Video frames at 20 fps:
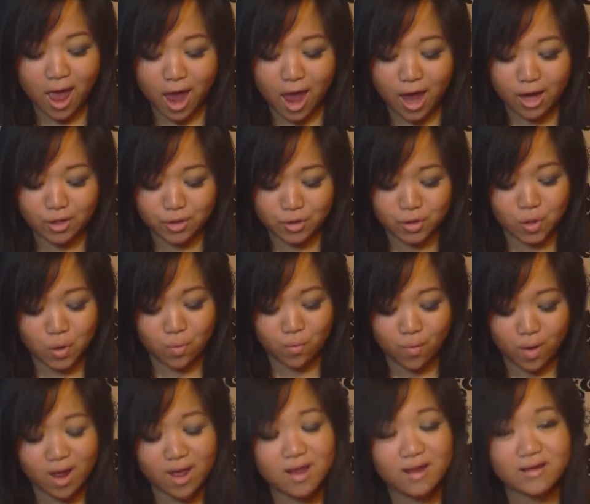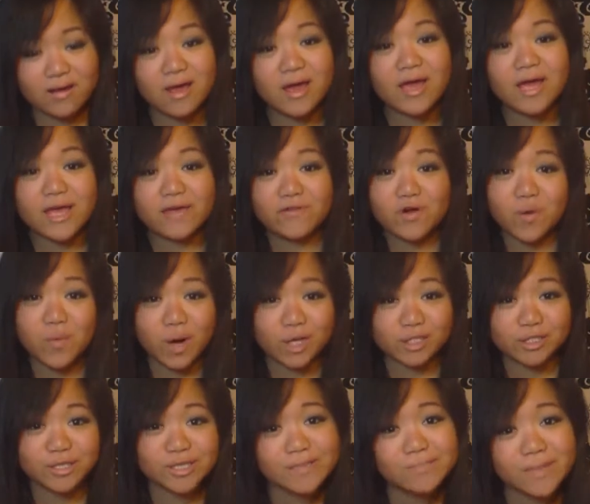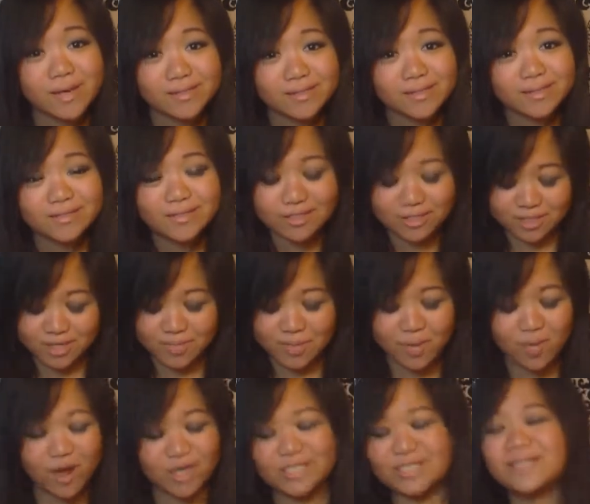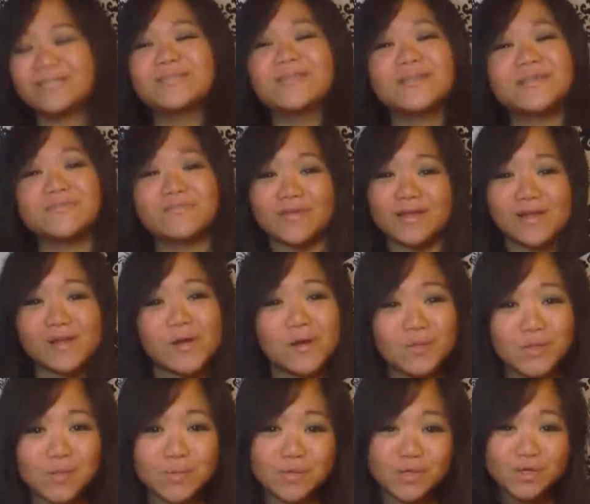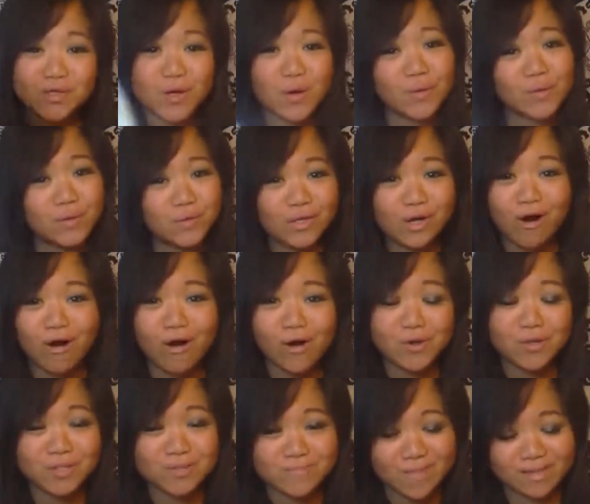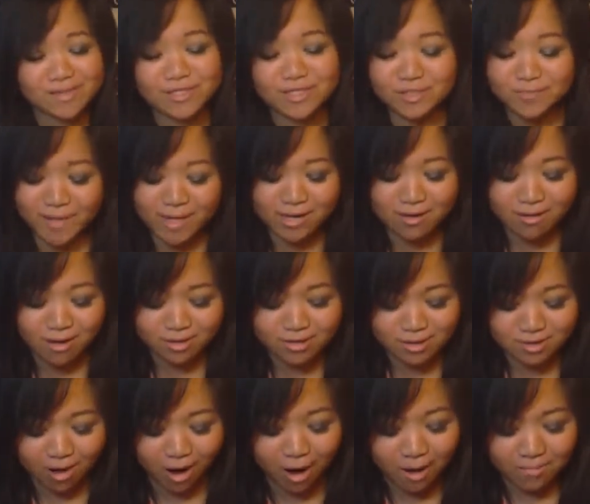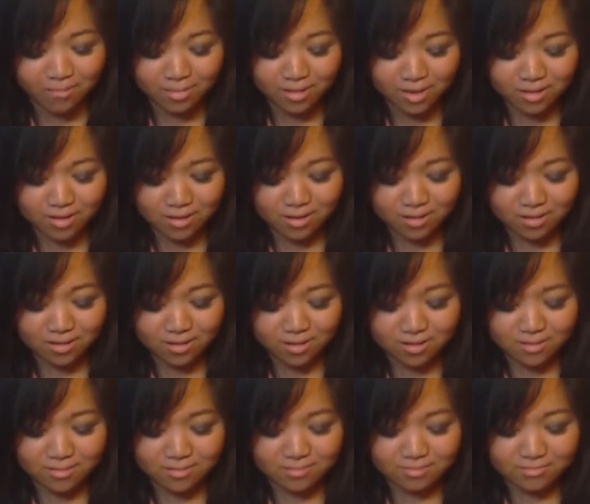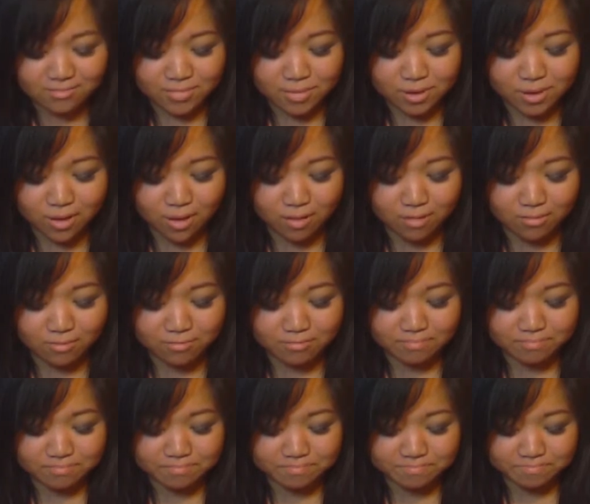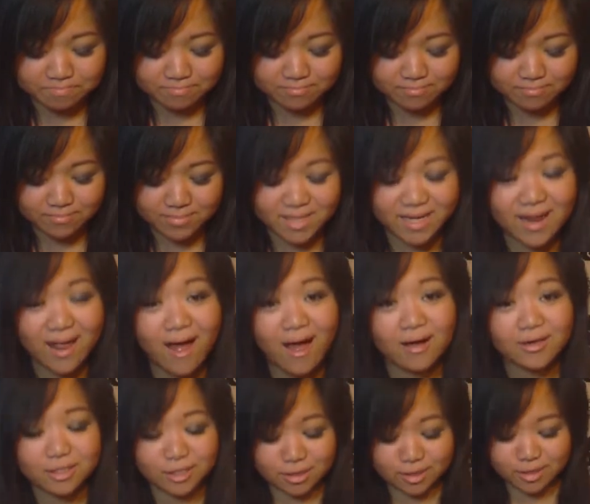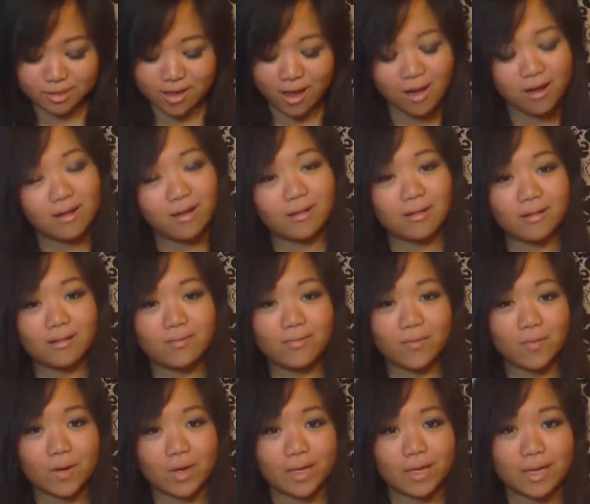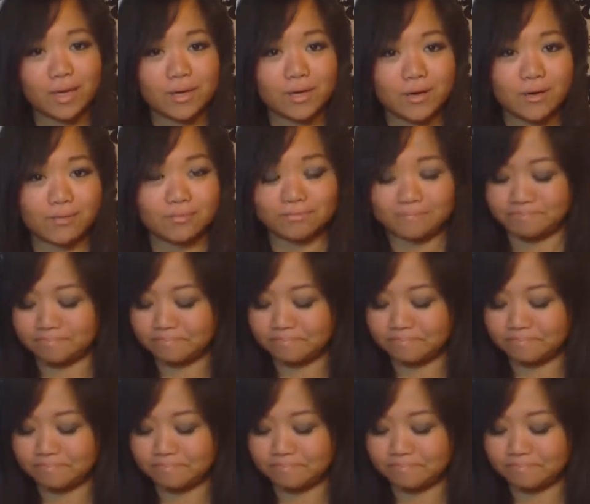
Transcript: And you know what? If you're watching this watching this video, you would know who you are who's messaging me nonstop. So, yeah, just kind of want to let you know.